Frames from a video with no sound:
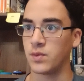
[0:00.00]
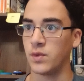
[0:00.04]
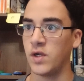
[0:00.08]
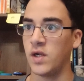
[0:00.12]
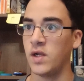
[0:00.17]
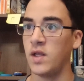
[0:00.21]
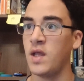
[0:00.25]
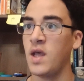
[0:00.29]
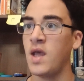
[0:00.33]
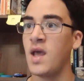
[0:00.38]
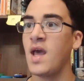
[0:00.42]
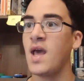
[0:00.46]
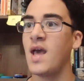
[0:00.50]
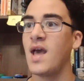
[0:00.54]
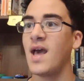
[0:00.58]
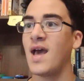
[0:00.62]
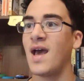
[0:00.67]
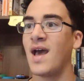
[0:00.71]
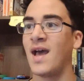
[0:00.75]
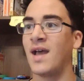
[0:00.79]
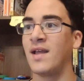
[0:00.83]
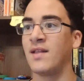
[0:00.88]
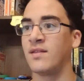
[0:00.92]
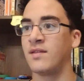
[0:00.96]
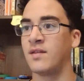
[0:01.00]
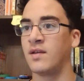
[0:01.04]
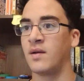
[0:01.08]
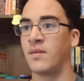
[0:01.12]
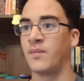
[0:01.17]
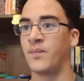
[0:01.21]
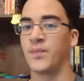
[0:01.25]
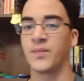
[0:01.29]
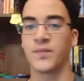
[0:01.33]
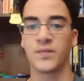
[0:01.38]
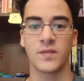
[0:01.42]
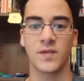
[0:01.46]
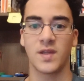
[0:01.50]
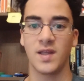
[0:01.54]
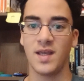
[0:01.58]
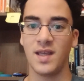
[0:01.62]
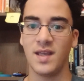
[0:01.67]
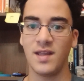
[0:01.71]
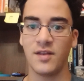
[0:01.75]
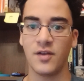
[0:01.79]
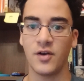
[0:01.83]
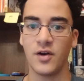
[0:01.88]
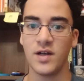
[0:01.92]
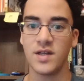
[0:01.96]
well, and
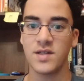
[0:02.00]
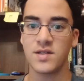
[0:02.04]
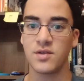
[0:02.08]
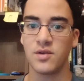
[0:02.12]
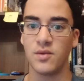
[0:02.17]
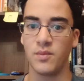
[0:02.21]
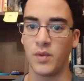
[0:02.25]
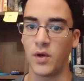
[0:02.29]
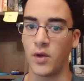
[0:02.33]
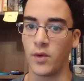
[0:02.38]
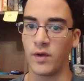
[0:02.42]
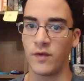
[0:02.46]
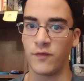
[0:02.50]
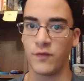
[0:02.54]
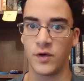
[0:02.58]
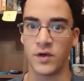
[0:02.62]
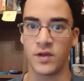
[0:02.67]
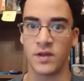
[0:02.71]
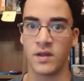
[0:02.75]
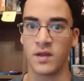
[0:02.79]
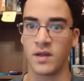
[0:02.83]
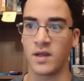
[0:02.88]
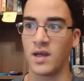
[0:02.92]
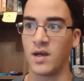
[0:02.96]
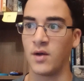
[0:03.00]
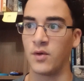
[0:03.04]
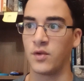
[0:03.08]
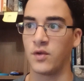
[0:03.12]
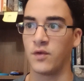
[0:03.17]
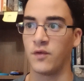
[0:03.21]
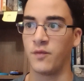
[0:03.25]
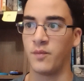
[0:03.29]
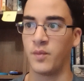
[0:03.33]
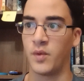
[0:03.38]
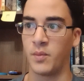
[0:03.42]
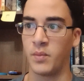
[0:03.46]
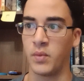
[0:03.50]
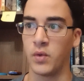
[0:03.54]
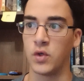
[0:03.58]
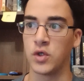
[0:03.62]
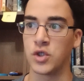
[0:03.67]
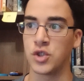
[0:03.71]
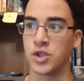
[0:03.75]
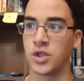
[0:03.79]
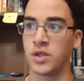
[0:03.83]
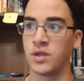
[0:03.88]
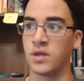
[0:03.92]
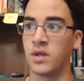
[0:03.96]
he tries to blow everything out of
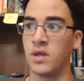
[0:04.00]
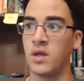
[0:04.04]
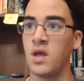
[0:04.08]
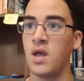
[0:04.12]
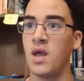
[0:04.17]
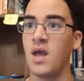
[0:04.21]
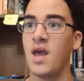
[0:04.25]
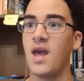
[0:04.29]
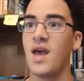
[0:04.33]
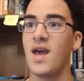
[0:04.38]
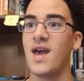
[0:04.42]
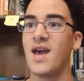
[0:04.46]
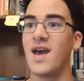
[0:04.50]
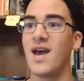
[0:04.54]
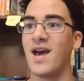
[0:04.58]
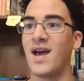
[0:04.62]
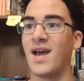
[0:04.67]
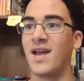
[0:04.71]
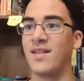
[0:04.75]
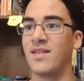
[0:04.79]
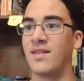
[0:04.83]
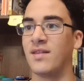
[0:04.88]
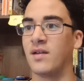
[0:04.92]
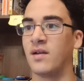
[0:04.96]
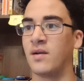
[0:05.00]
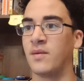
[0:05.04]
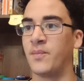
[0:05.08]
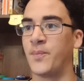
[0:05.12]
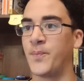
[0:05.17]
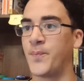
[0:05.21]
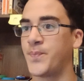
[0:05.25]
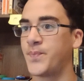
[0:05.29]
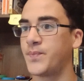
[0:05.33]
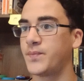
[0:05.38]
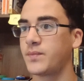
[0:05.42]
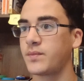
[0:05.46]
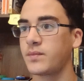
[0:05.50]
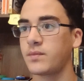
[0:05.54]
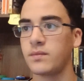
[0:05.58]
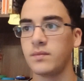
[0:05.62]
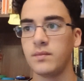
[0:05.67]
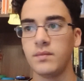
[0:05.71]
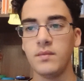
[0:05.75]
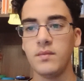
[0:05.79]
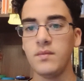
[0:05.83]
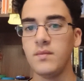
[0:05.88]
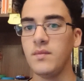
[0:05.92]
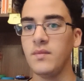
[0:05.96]
proportion. And
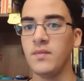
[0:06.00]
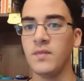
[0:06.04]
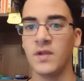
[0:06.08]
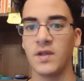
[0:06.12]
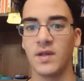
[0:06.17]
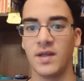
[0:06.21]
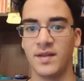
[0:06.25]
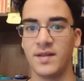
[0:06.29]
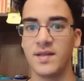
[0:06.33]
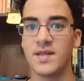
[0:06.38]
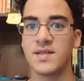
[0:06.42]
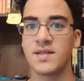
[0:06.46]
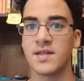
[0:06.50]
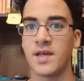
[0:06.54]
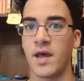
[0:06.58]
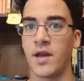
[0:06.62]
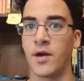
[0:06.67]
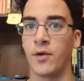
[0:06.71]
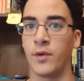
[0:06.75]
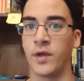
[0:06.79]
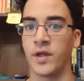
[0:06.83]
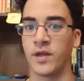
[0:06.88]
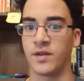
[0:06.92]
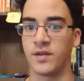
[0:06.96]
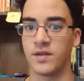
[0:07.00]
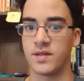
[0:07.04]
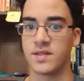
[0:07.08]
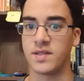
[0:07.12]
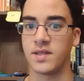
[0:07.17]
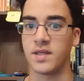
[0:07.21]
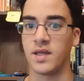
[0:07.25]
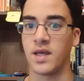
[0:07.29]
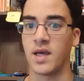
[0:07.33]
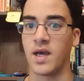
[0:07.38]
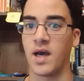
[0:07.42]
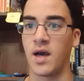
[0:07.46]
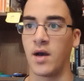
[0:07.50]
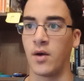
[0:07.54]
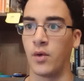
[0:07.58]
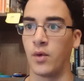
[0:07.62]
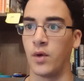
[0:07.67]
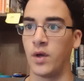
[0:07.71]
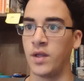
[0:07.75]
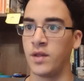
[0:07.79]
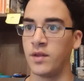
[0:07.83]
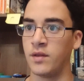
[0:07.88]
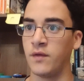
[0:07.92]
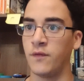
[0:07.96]
it is harrowing to see how
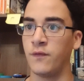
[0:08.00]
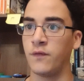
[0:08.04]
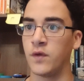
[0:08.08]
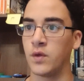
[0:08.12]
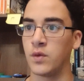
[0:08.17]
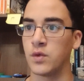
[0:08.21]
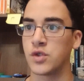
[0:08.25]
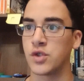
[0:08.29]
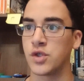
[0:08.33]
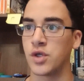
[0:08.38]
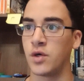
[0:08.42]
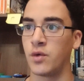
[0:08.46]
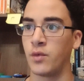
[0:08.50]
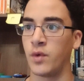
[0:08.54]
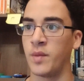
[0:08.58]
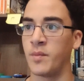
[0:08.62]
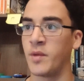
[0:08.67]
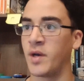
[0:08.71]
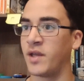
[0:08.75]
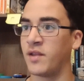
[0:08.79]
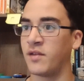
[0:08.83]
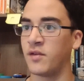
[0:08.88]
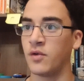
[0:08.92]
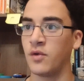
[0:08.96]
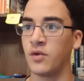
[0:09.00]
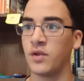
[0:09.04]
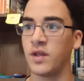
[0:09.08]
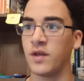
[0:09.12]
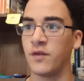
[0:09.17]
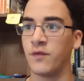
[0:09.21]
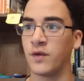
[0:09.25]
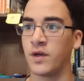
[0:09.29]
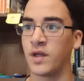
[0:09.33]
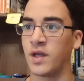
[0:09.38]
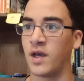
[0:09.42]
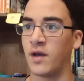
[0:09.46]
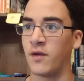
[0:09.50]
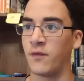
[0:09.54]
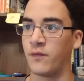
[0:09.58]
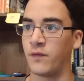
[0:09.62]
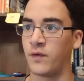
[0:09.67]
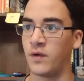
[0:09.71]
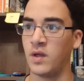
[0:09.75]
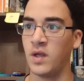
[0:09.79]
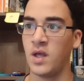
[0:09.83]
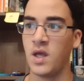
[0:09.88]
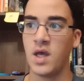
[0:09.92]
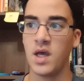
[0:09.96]
in the future we might not even have
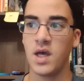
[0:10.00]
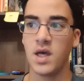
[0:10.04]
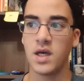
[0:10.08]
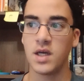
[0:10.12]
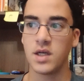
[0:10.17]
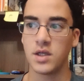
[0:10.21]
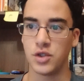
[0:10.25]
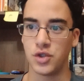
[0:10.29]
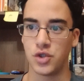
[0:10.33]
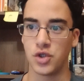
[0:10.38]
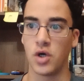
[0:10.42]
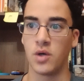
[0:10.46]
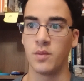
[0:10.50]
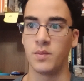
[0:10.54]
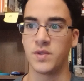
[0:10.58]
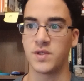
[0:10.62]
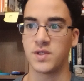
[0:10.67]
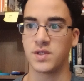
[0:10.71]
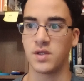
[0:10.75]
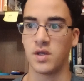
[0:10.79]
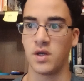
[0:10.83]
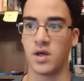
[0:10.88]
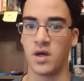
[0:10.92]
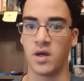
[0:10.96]
jobs,